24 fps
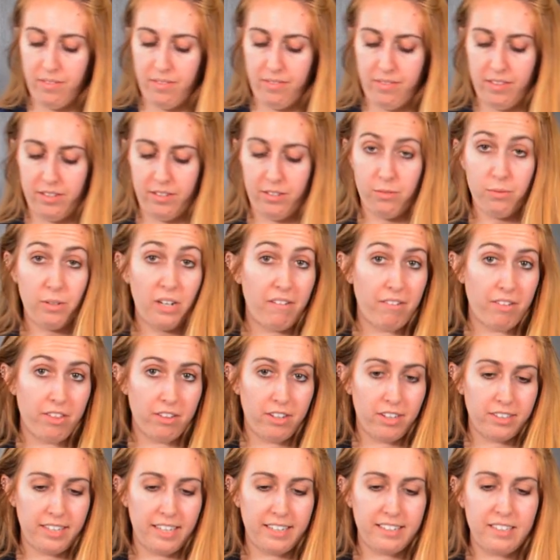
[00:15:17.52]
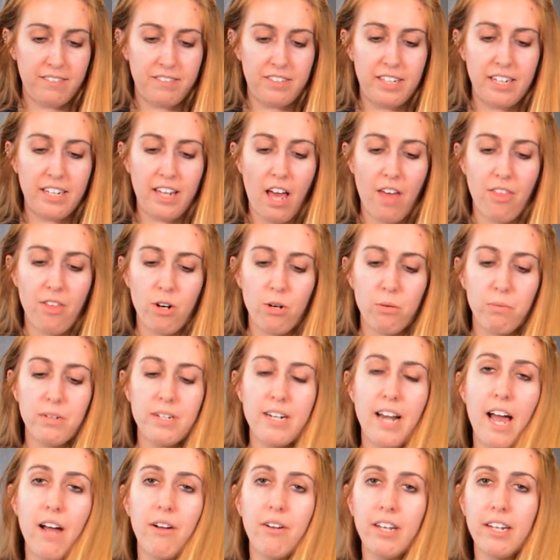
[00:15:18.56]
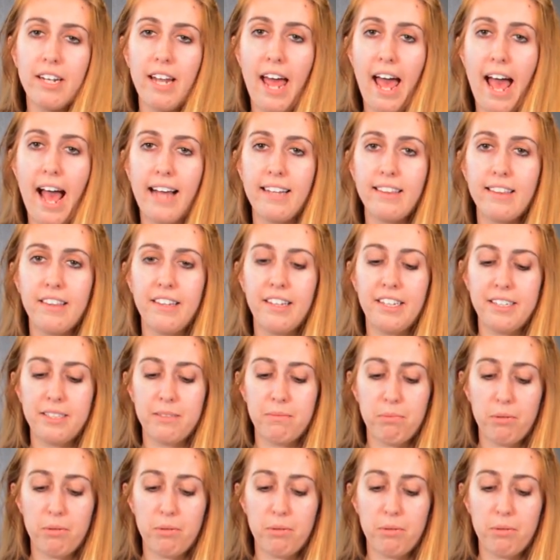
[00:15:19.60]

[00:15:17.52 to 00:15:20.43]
This is what everything looks like sifted together. We're now gonna add this